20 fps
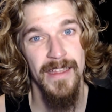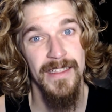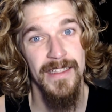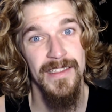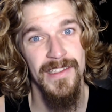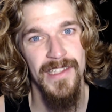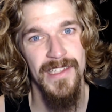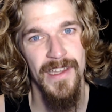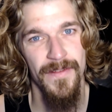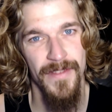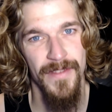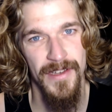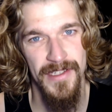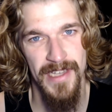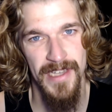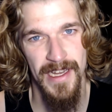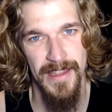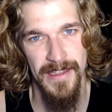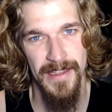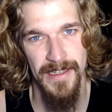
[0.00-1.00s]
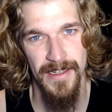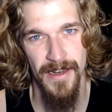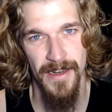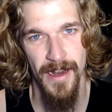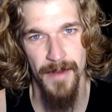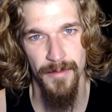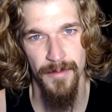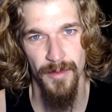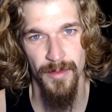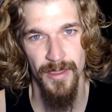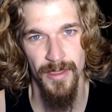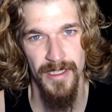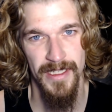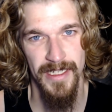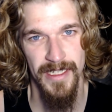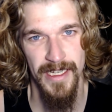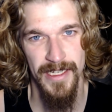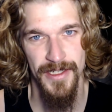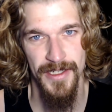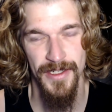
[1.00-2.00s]
See if there's anything comparable in
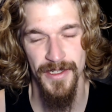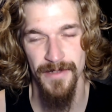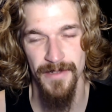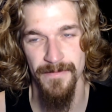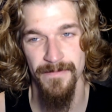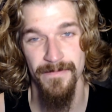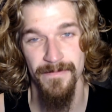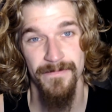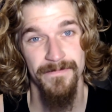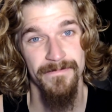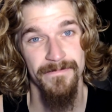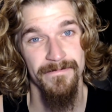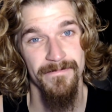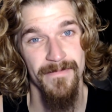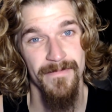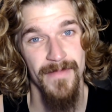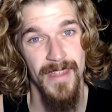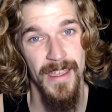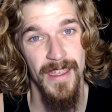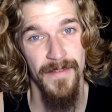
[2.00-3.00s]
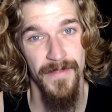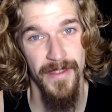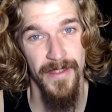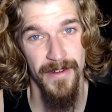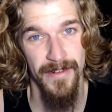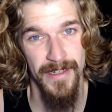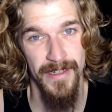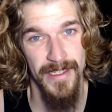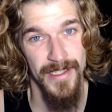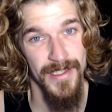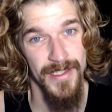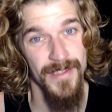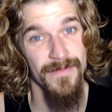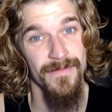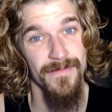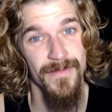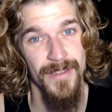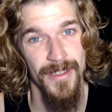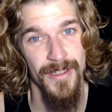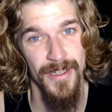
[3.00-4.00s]
nature. If there is,
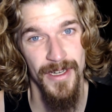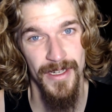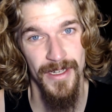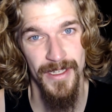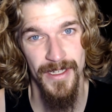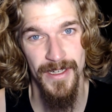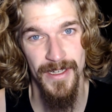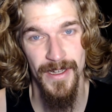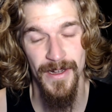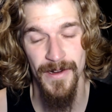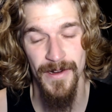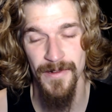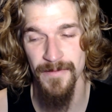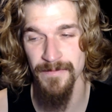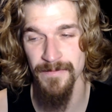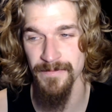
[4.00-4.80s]
you're good to go.